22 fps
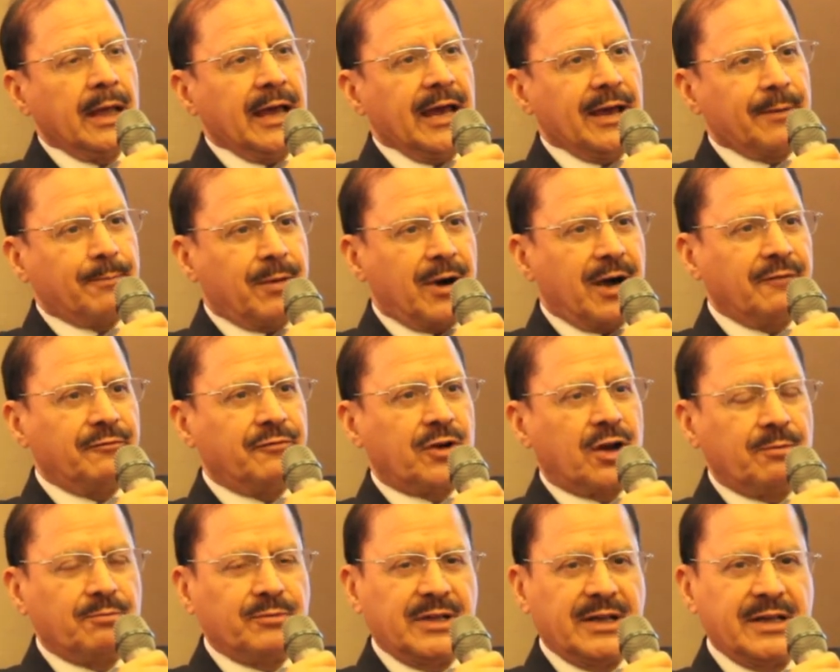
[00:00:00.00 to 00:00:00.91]
Apart
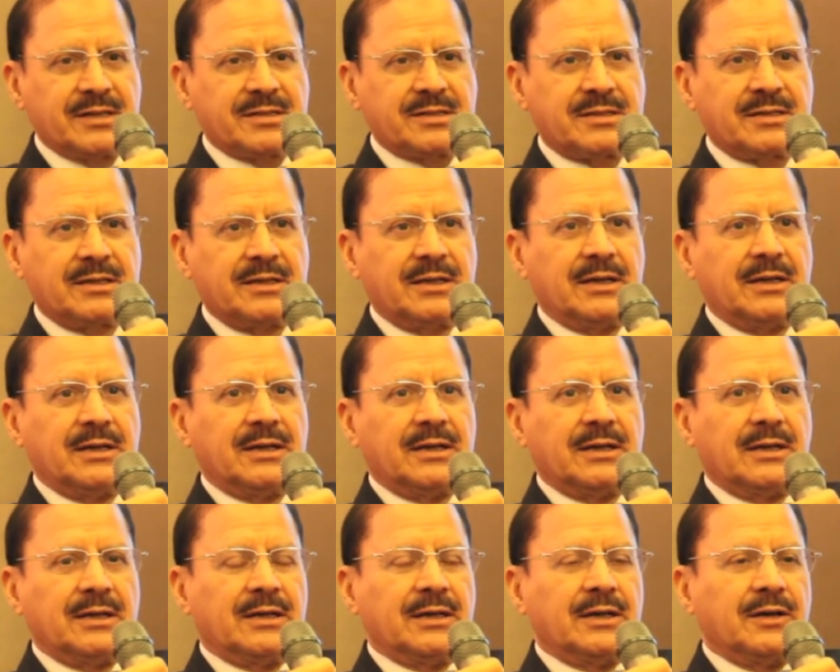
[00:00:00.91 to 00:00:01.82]
from this,
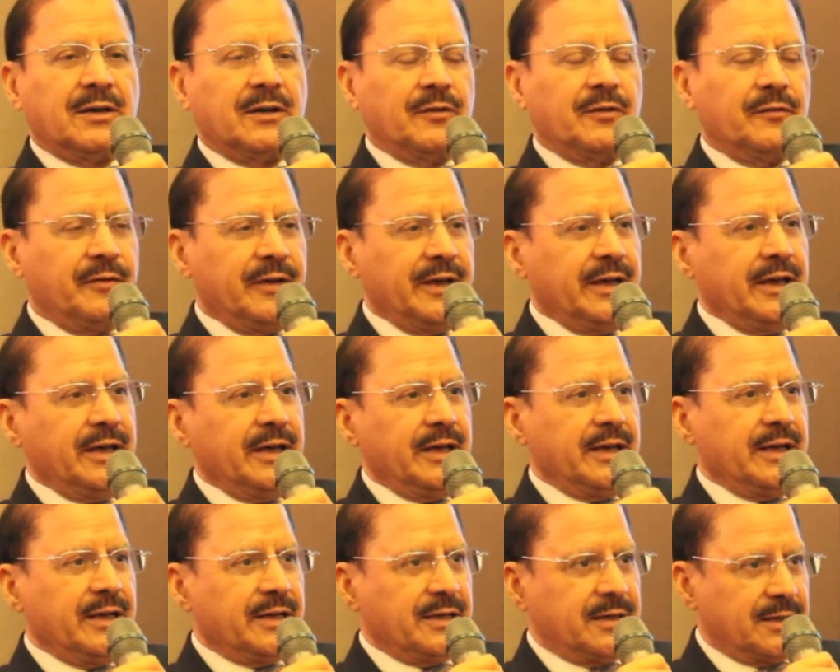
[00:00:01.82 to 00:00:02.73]

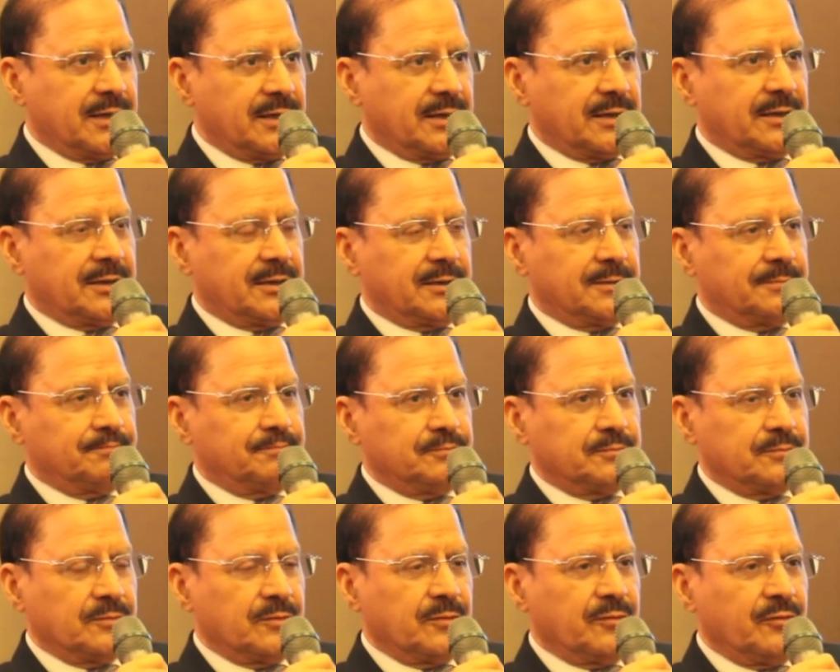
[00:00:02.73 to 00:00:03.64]
we
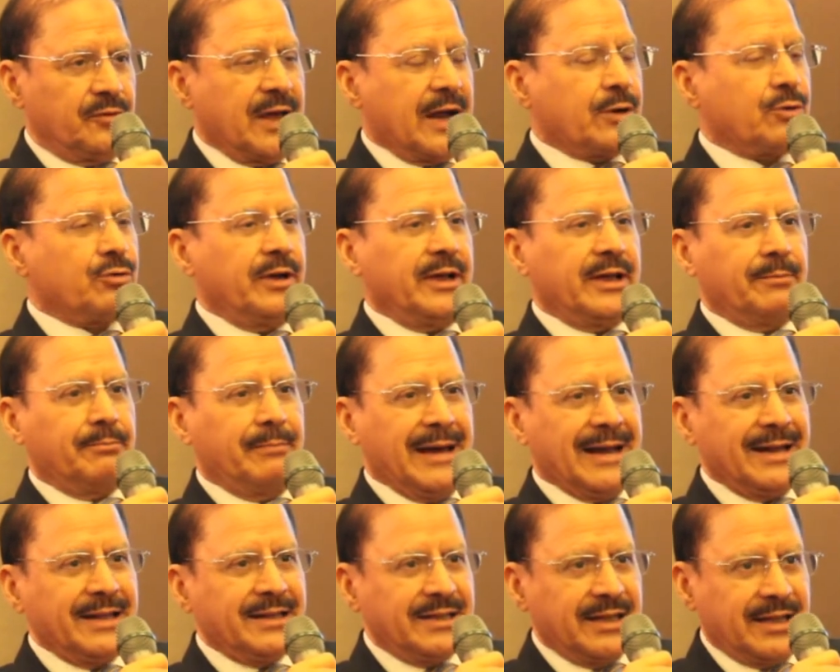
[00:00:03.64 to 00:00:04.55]
are doing
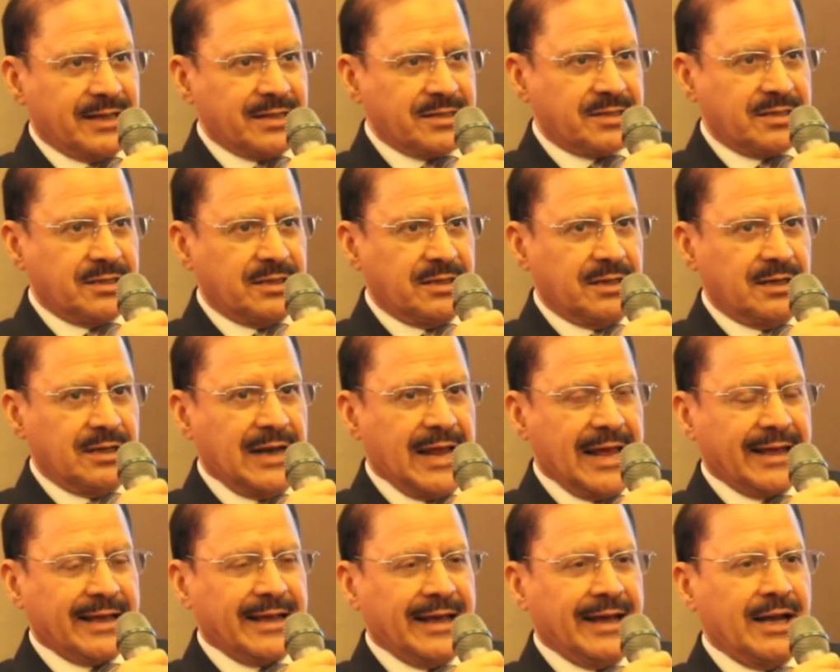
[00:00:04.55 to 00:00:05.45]
many things
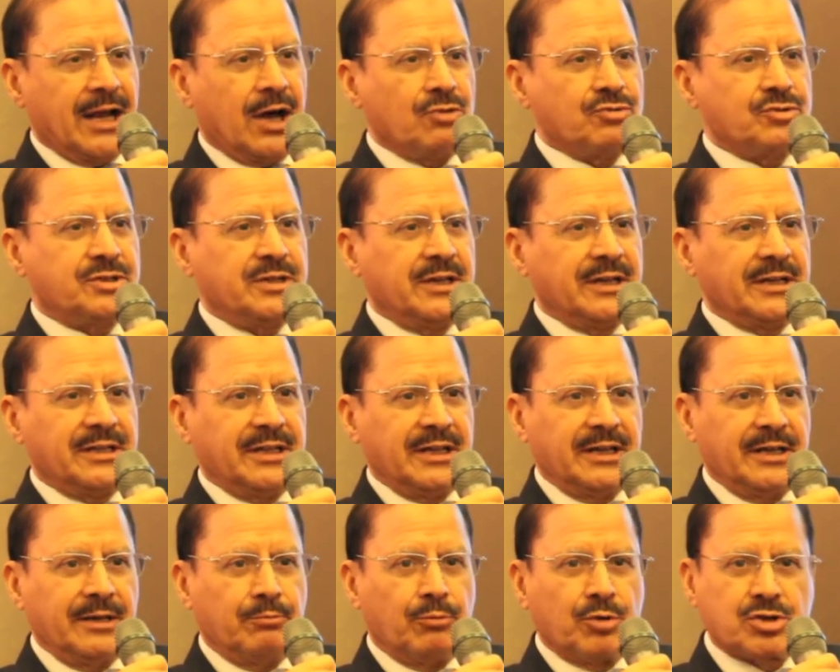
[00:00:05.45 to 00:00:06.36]
like announcing
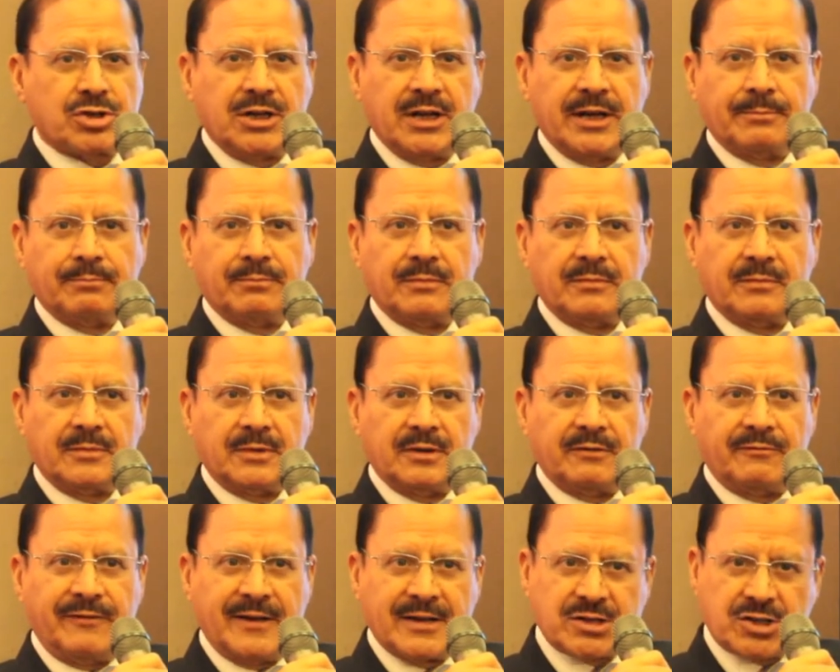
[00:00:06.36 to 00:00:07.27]
the Muslim
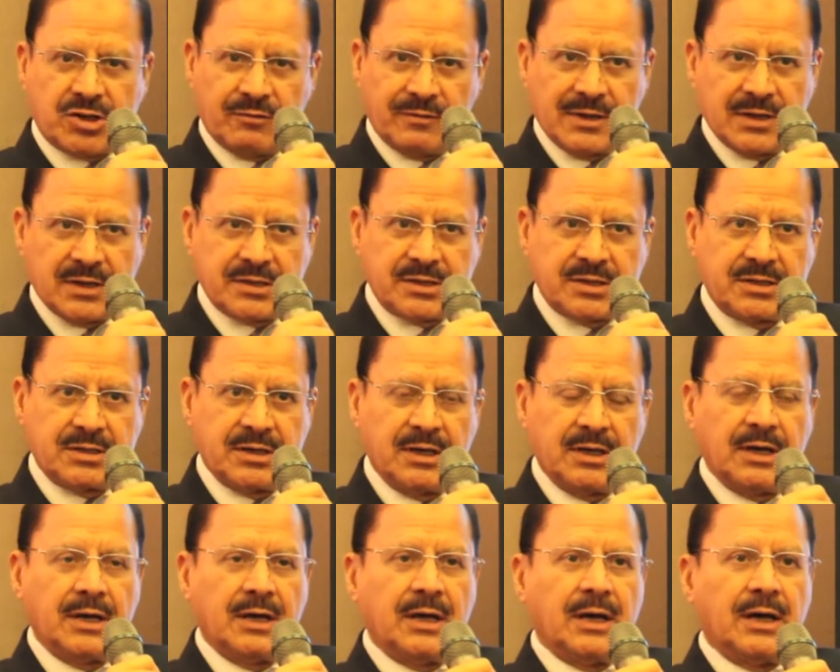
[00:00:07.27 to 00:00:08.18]
festivals
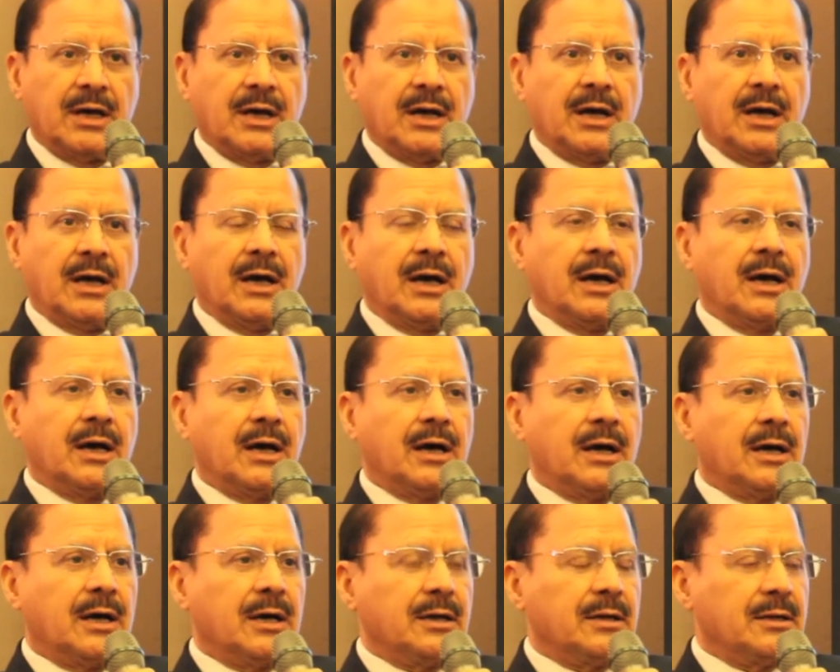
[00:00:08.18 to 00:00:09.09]

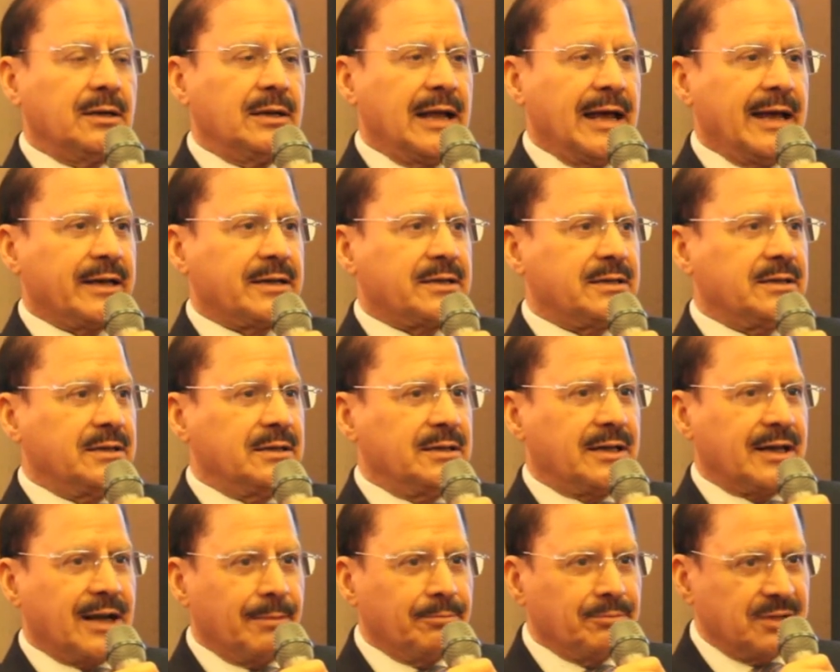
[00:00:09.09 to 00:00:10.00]
like
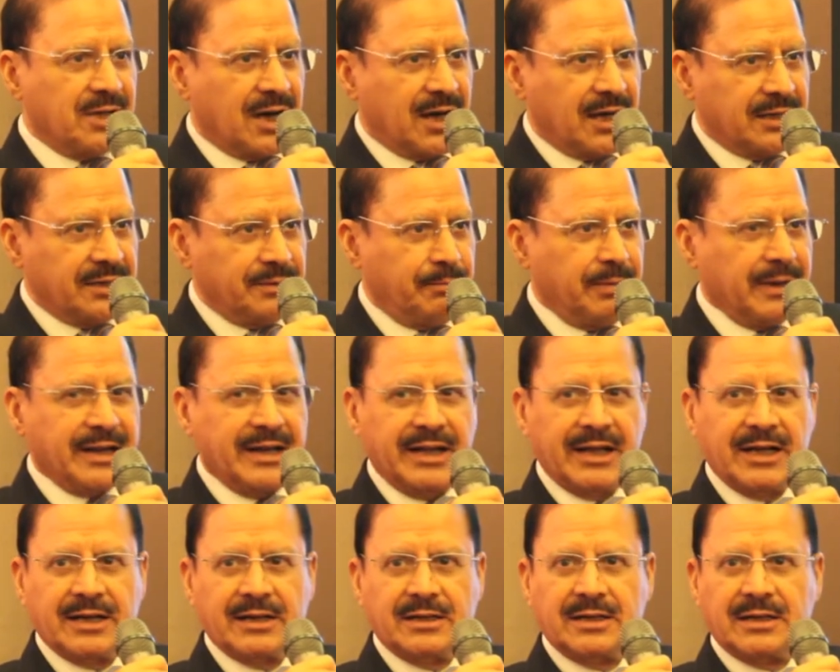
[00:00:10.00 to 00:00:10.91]
Ramadan,
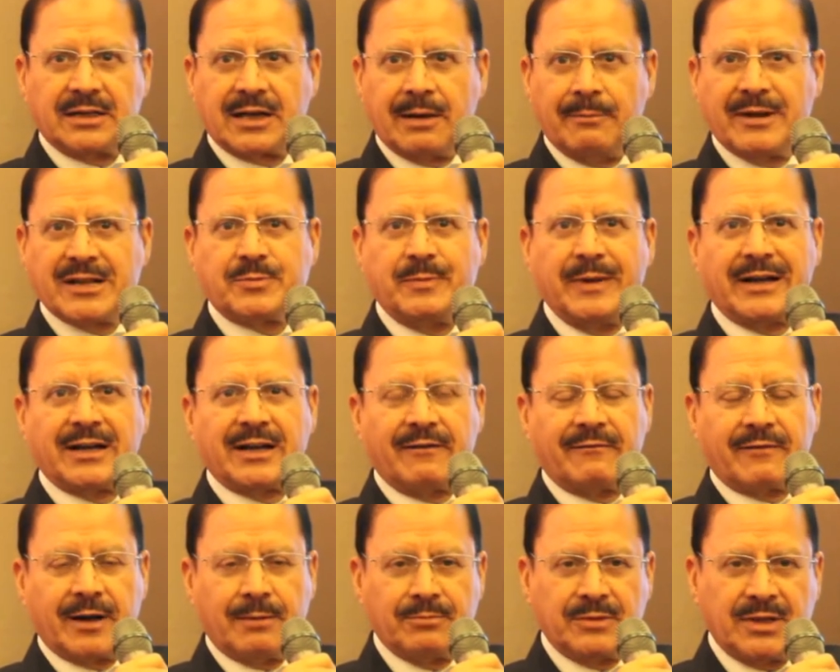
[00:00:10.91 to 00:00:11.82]
commencement
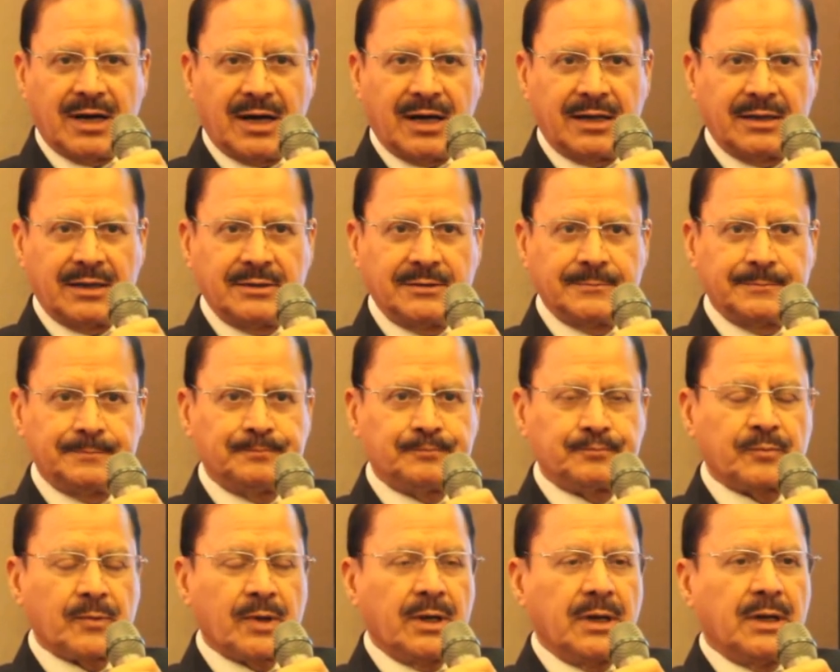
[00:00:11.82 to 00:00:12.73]
of Ramadan,
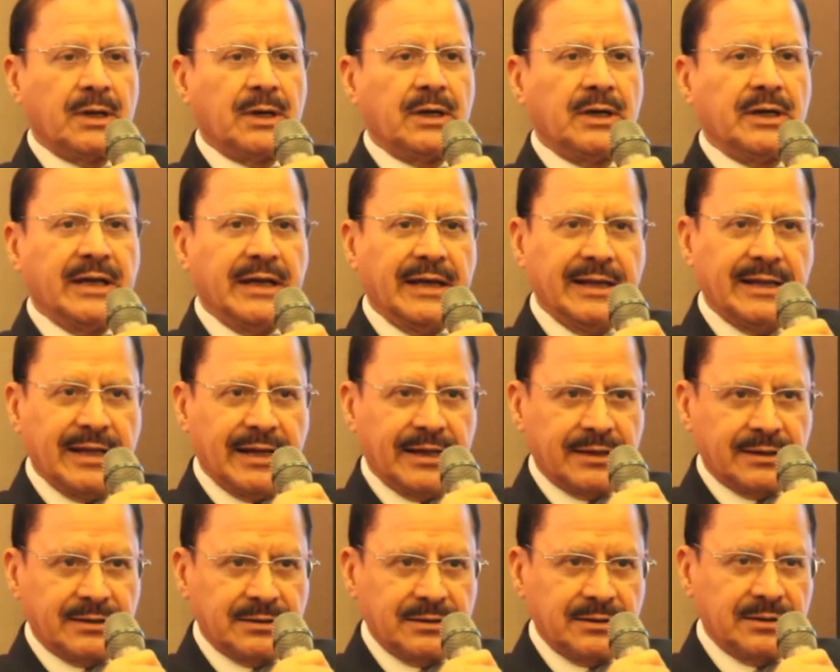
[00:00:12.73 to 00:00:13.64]

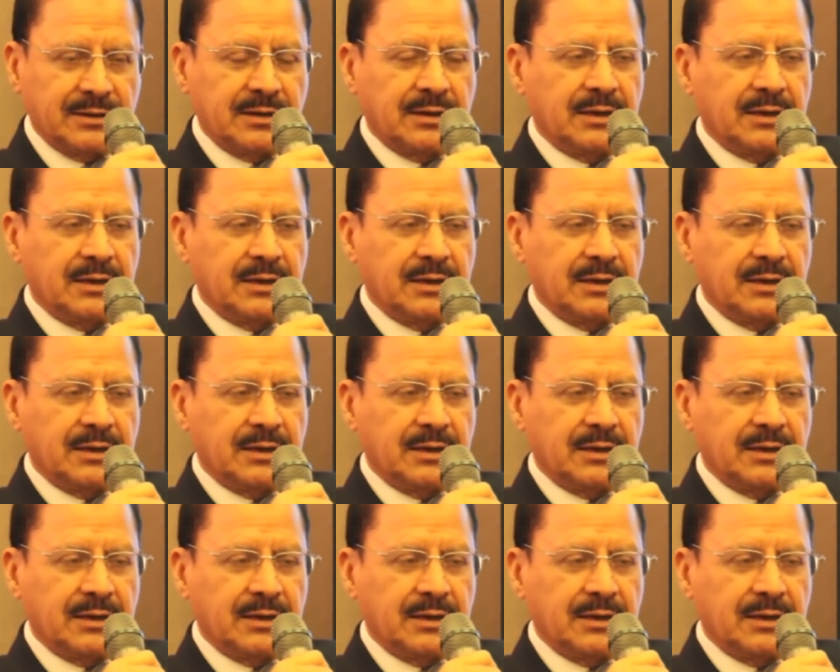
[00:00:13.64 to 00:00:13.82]
Eid.